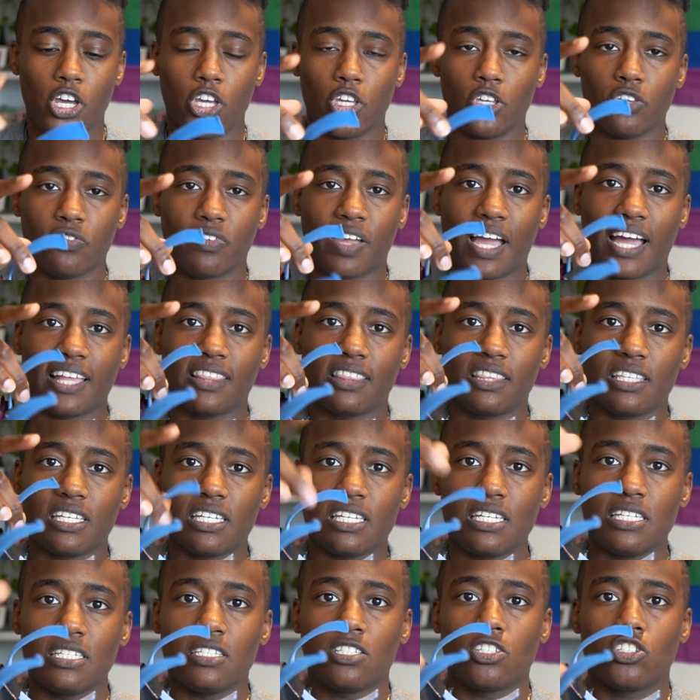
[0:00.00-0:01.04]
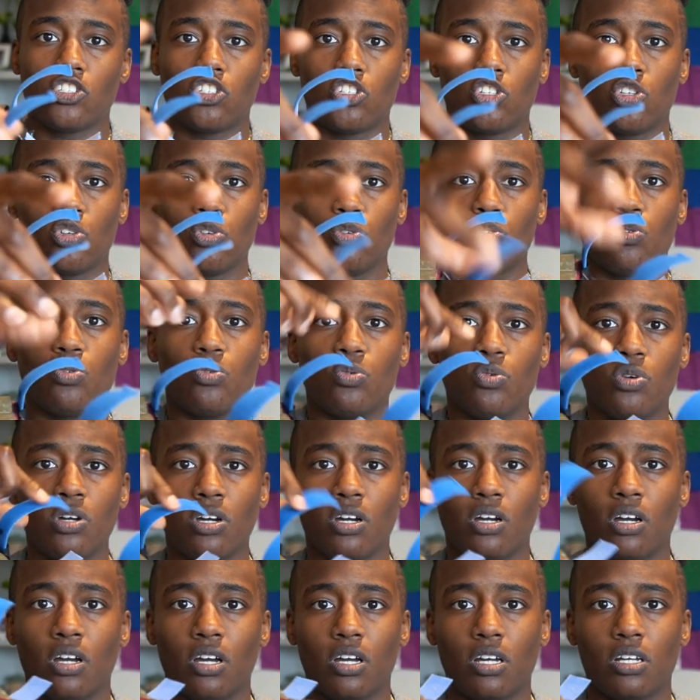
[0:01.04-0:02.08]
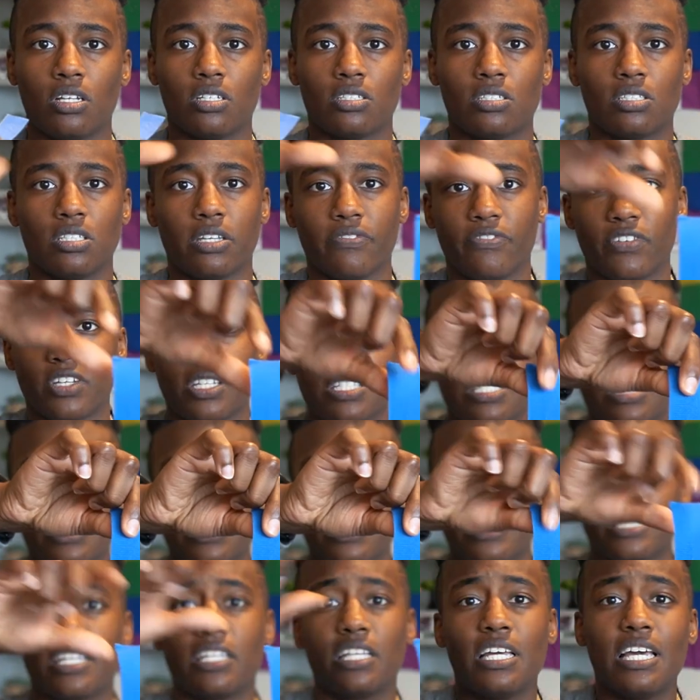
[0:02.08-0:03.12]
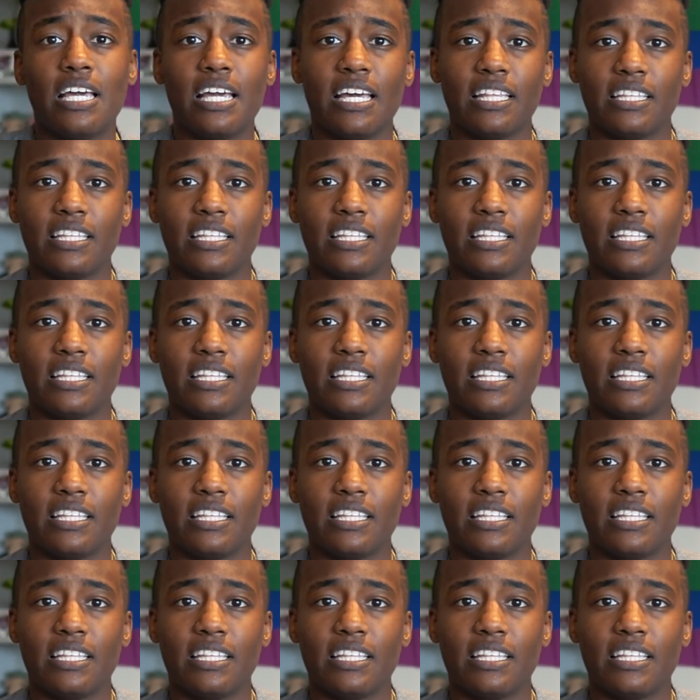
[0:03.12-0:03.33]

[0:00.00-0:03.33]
You've got these two, see if you can see it,